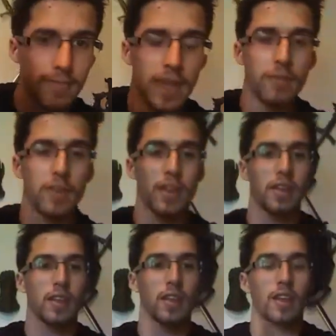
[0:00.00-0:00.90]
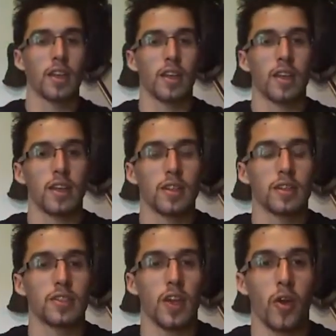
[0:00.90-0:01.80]
everything.
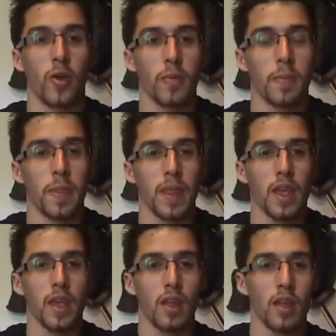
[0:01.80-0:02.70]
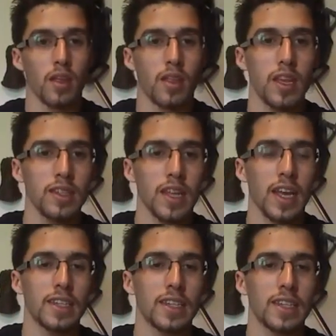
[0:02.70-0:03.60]
So this, like
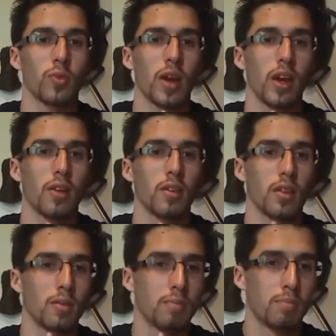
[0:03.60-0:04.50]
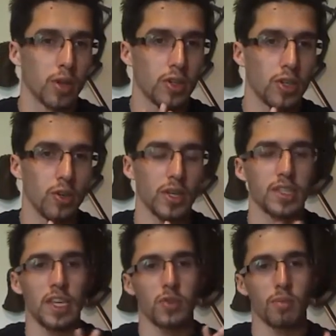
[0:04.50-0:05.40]
I said, is where Book 2
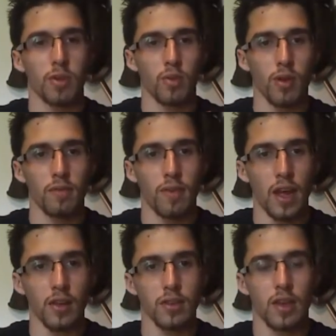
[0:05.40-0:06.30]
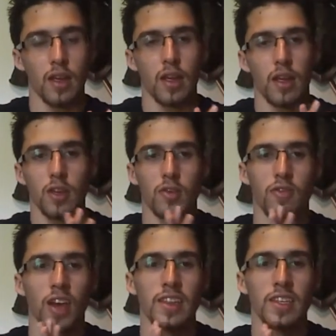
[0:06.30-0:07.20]
exceeds where Book 1 failed. You've
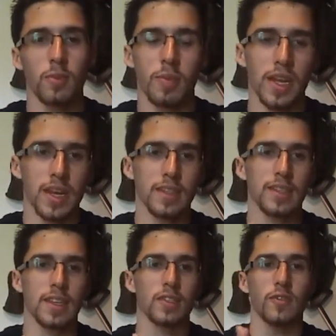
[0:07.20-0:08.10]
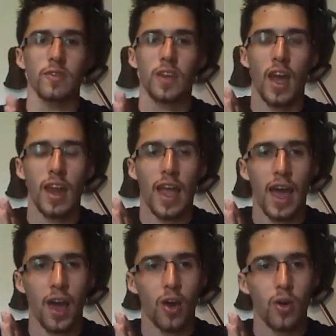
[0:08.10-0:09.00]
got these obediences, you've got
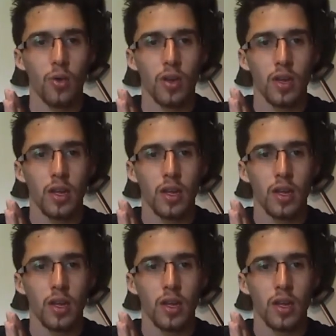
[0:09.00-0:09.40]
how